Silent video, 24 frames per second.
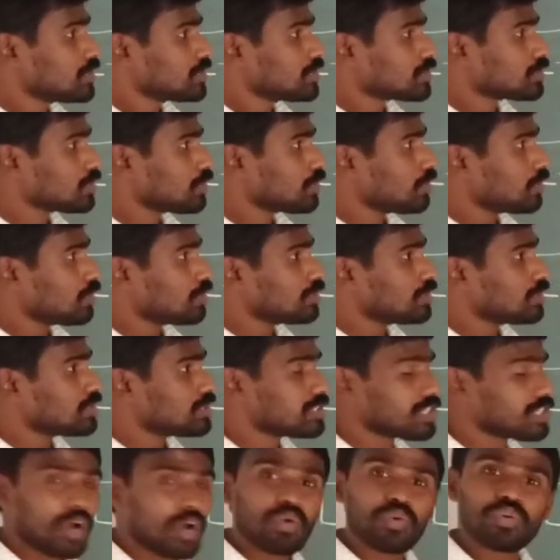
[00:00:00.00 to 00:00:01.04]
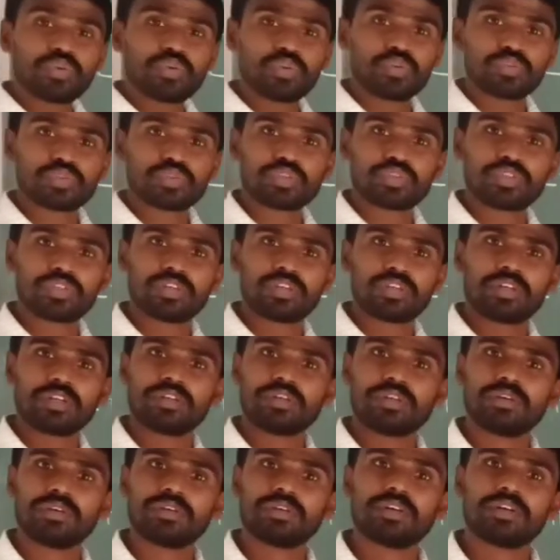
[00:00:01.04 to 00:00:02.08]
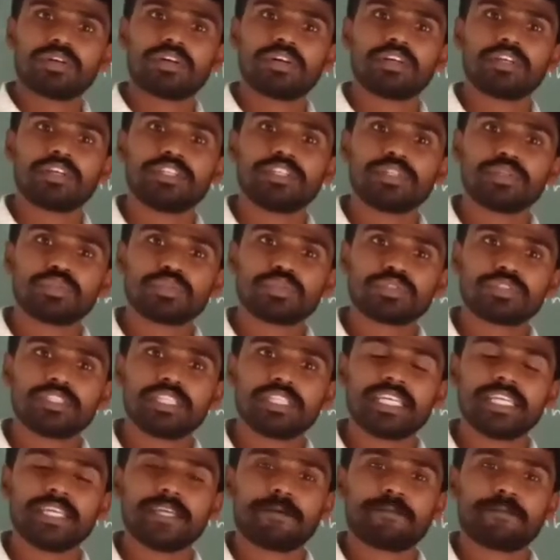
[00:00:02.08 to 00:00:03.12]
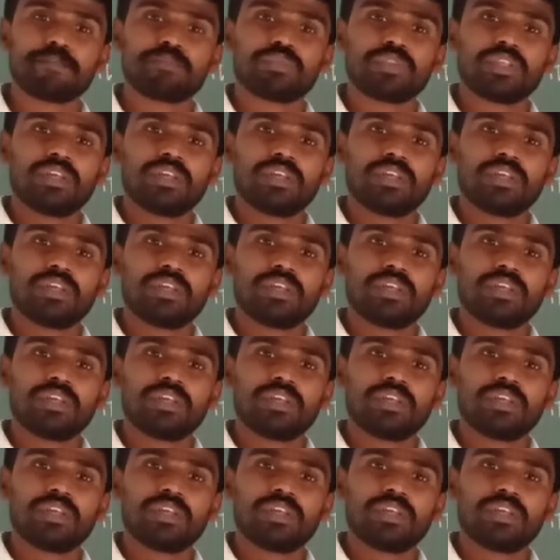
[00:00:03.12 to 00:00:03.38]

So this is how you should use the